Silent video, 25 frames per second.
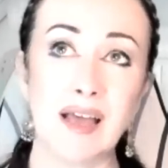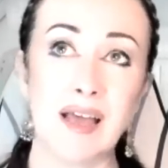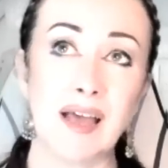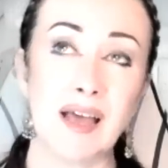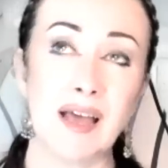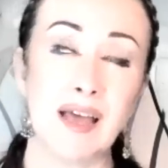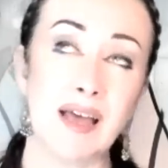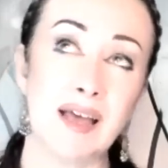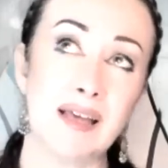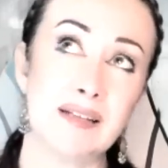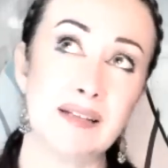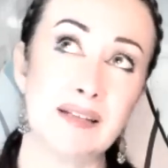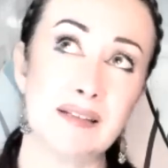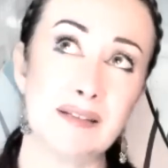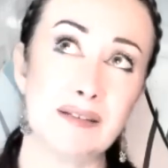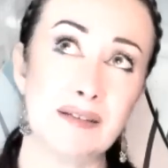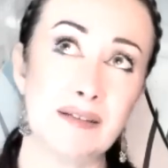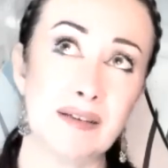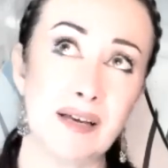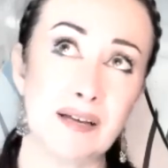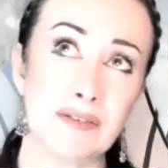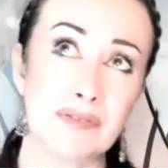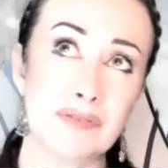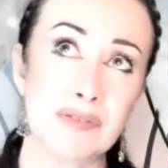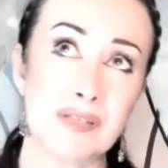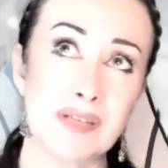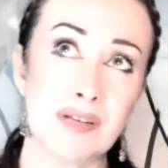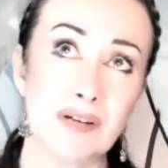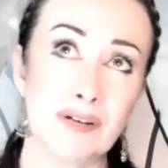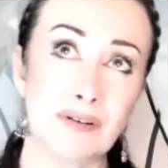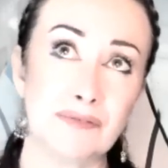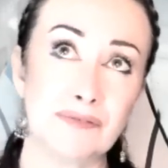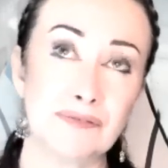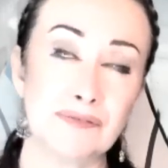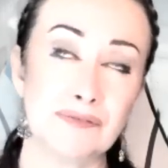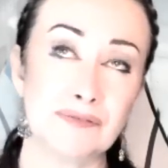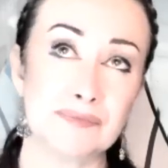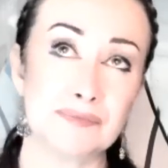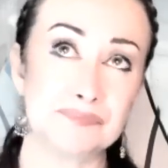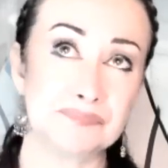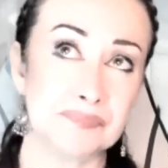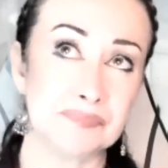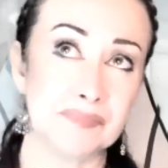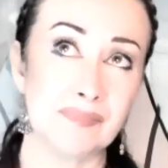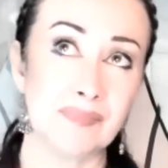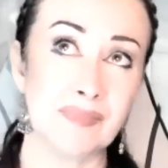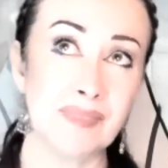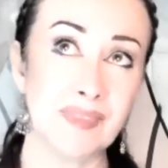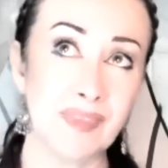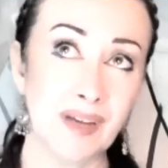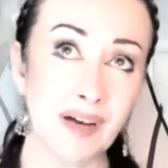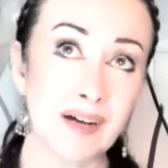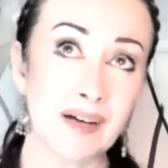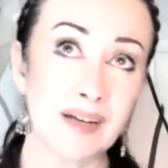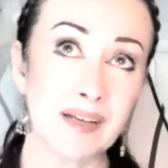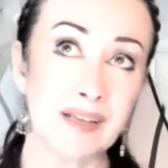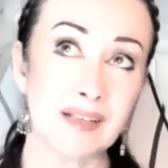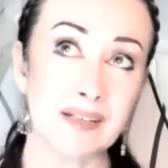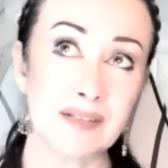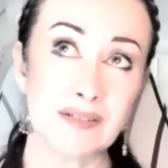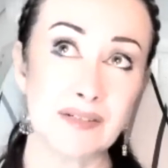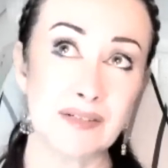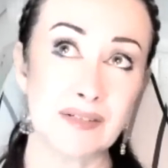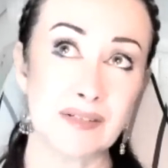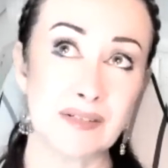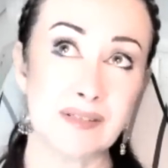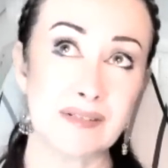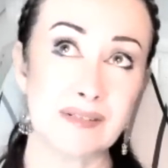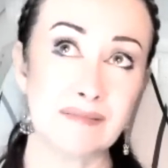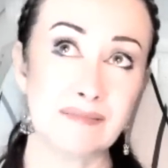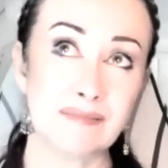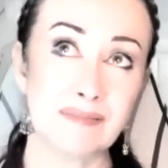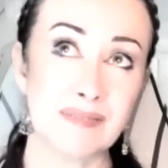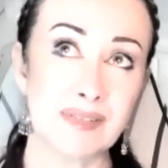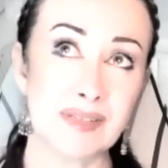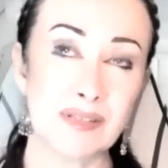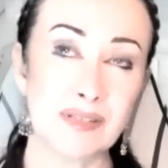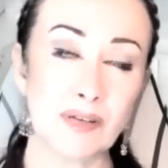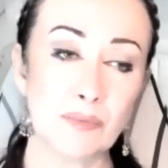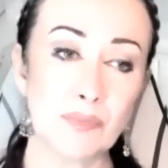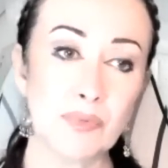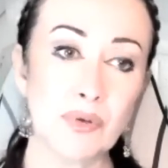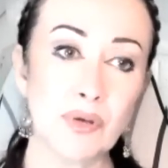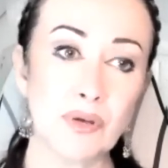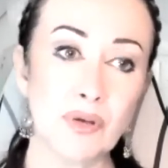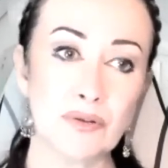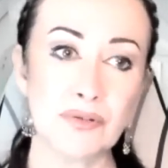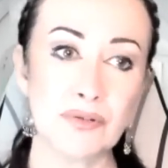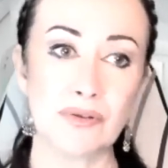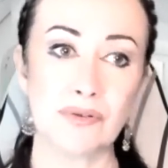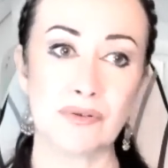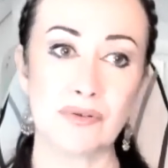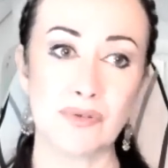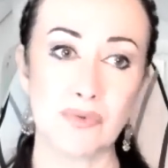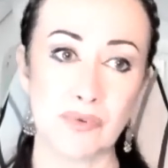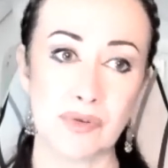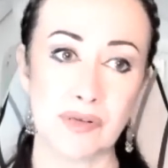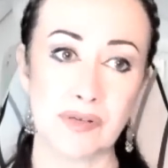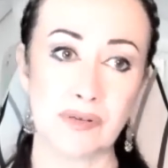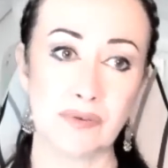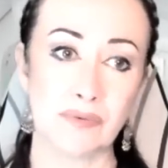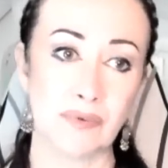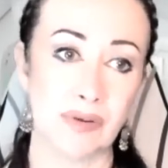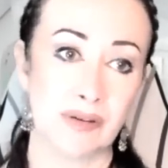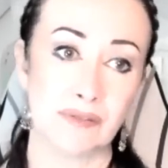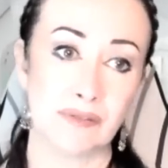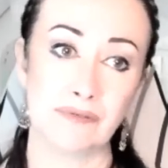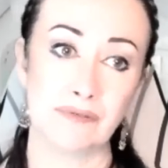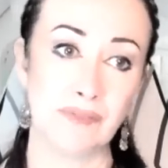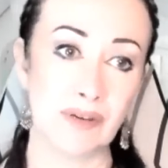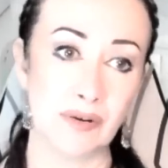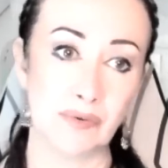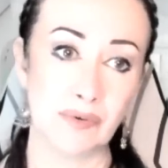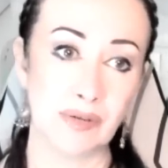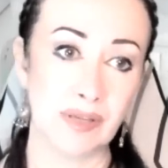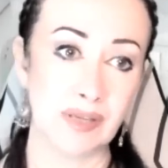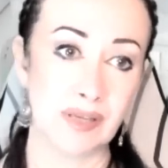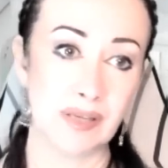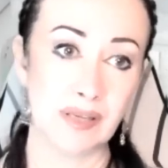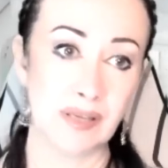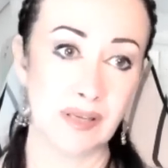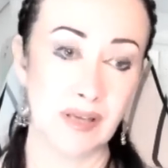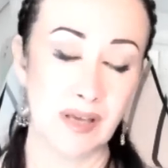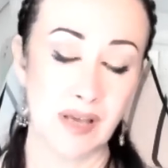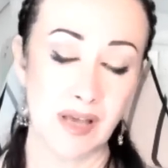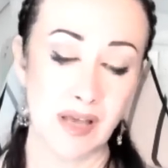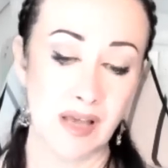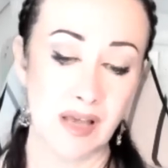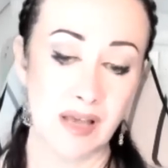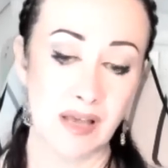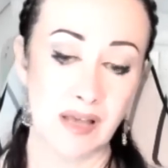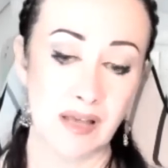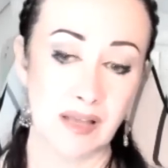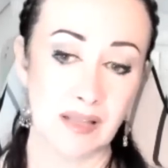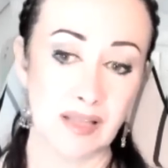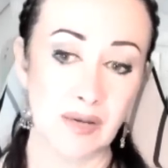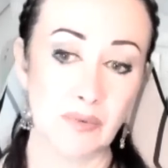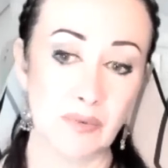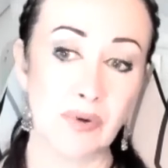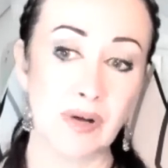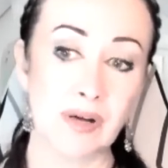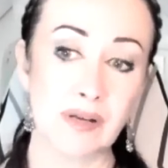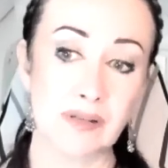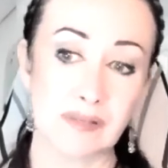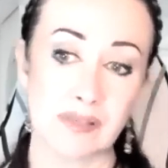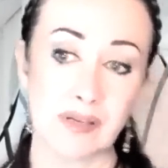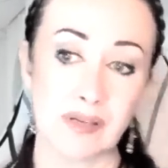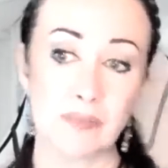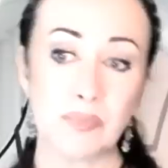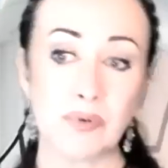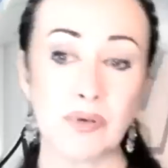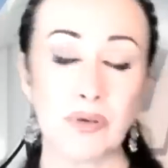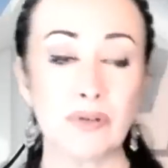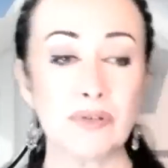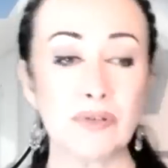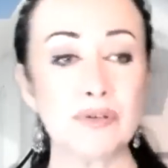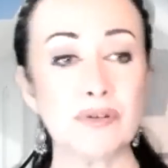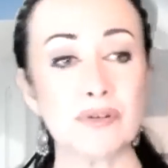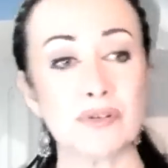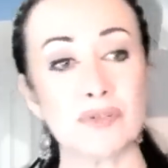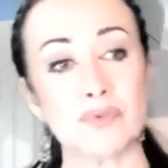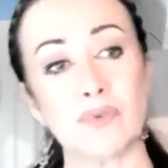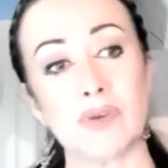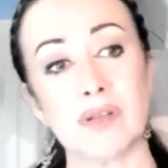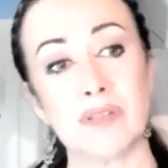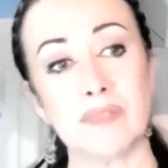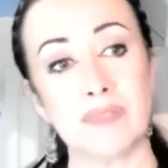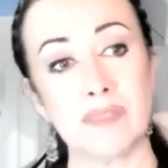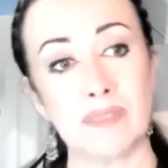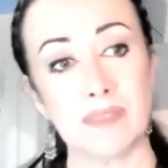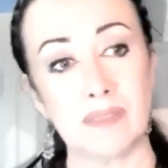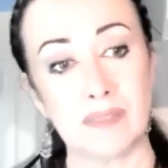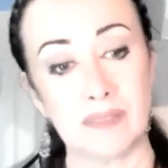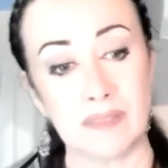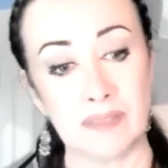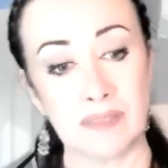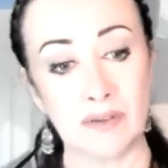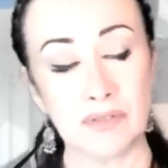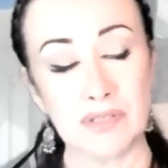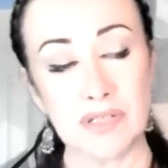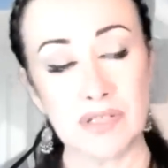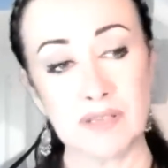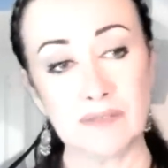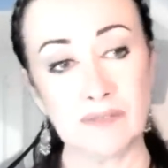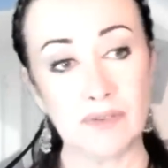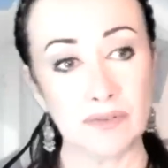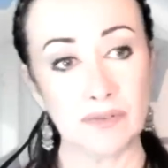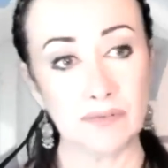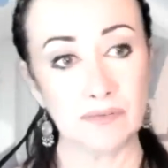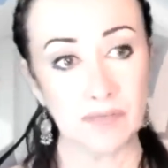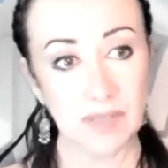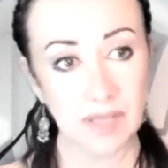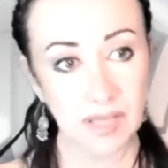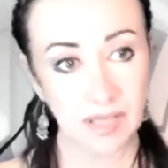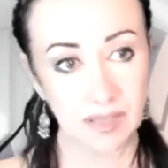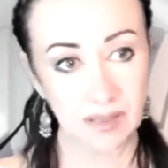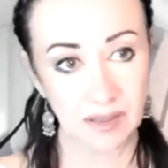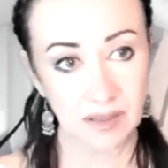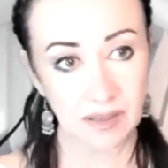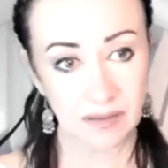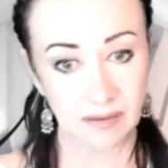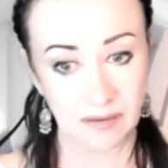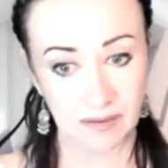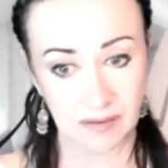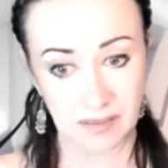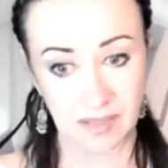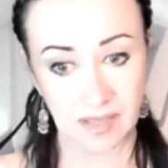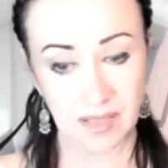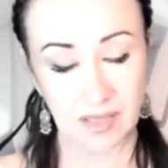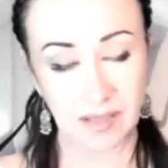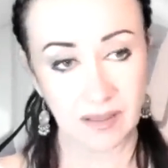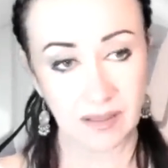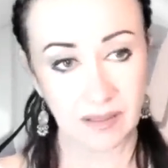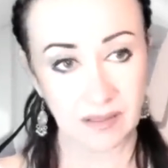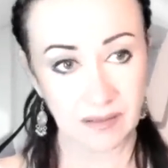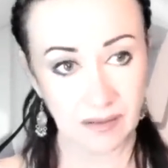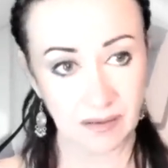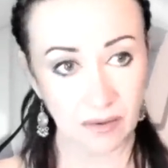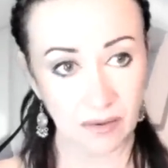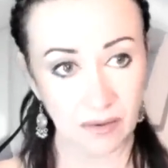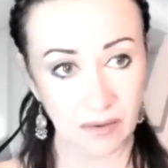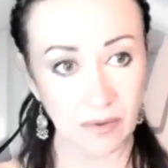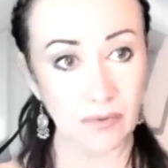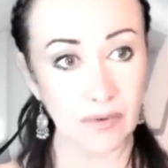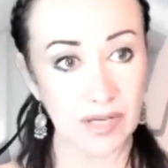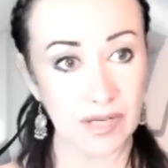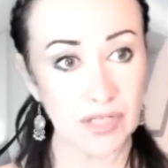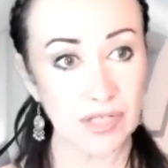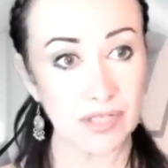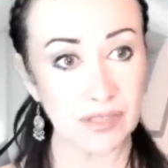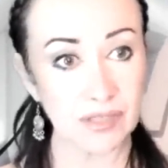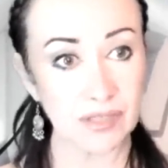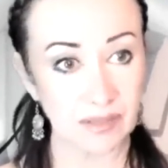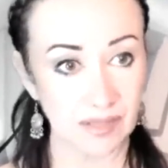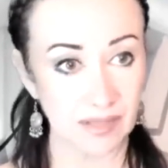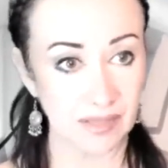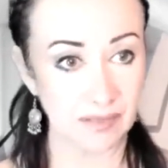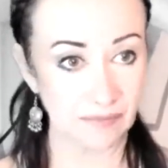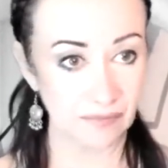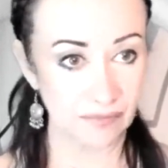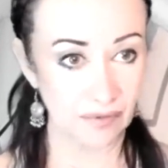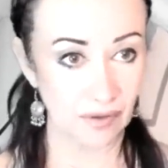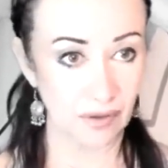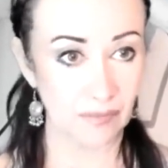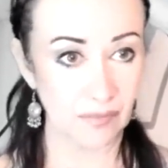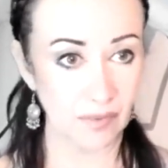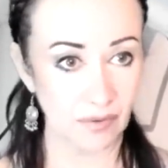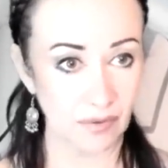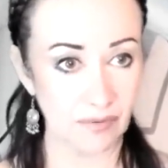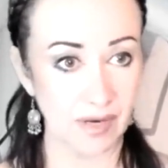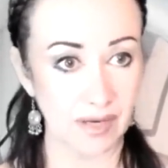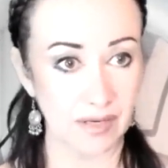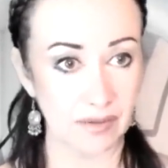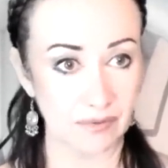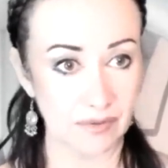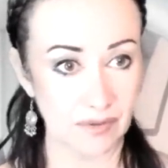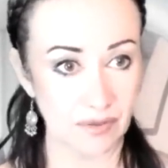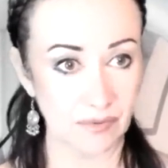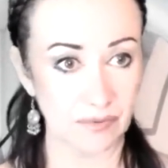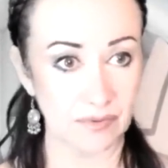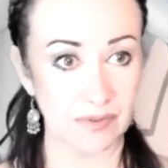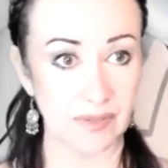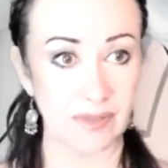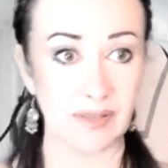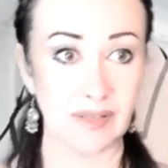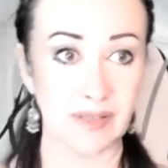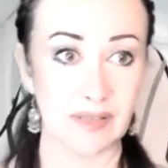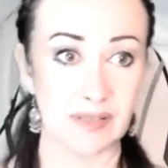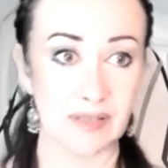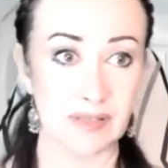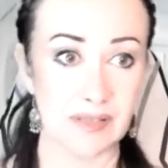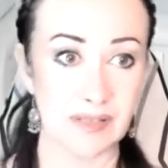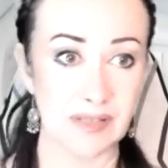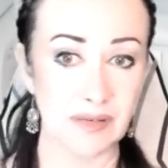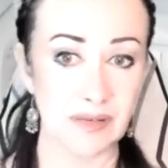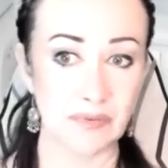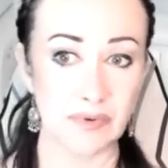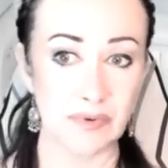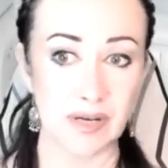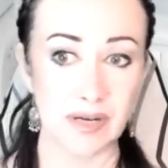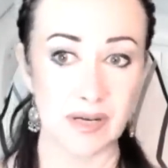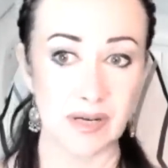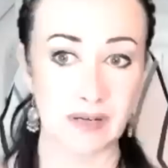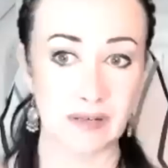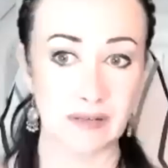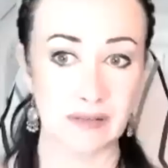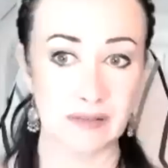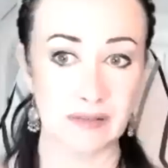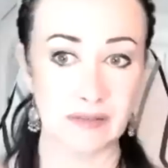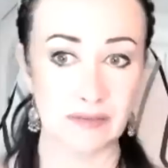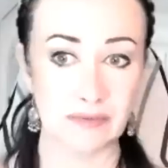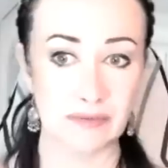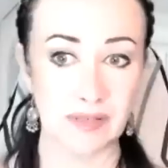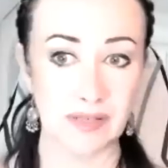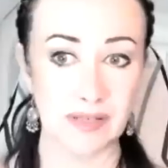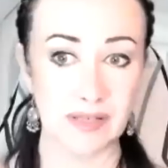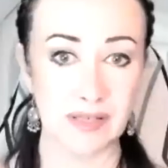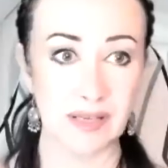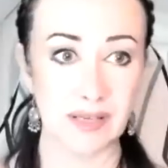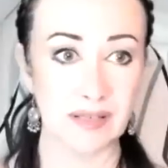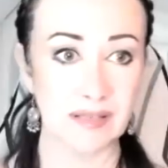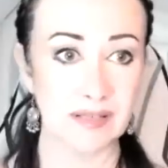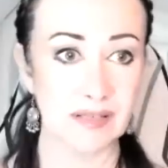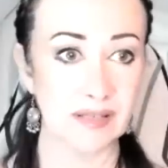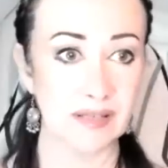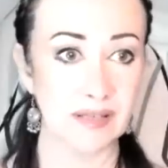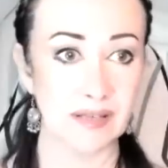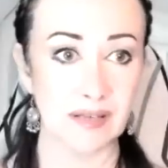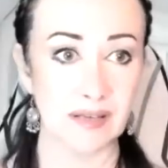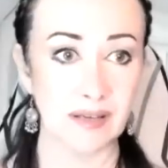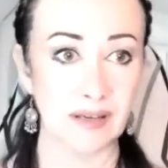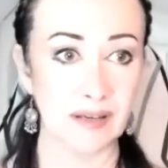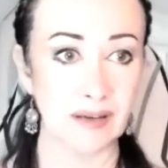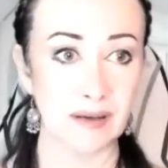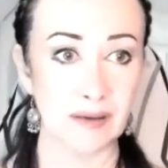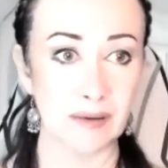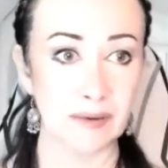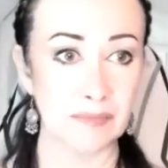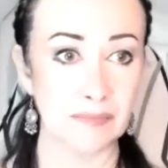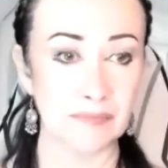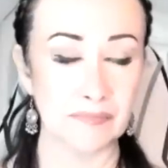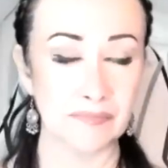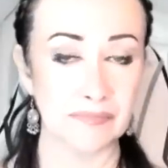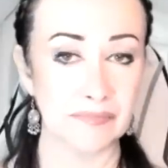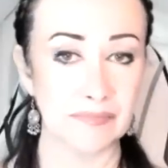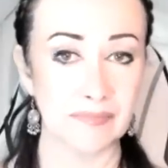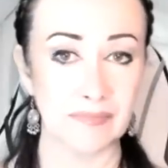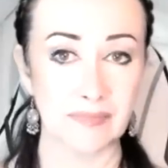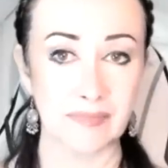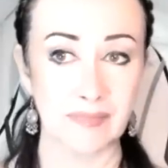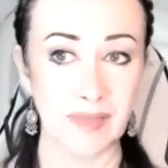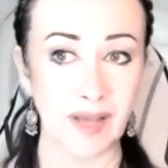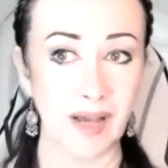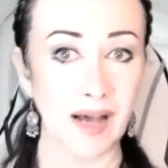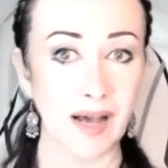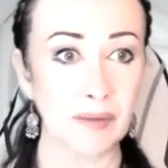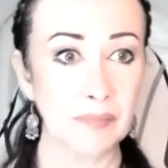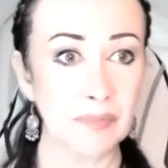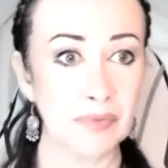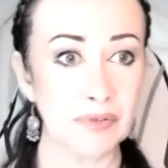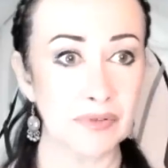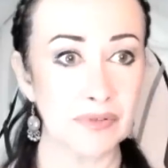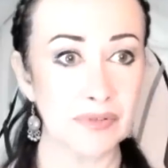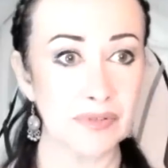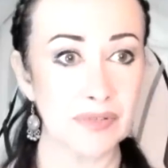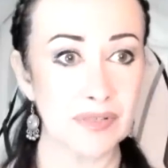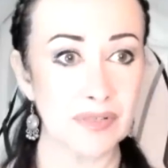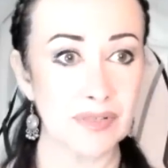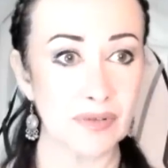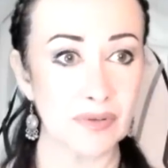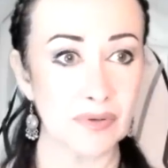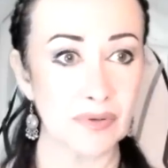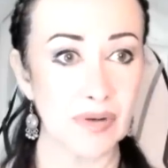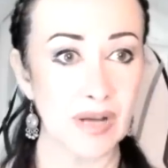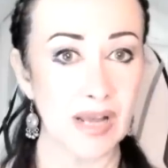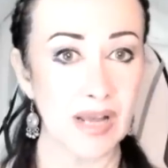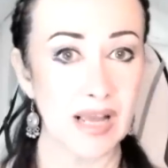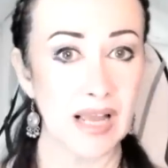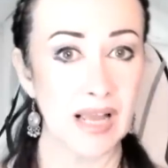And the Council of Nine, just some cultures were very, some cultures were not even in originally from Orion Zone, and they were totally getting hammered. So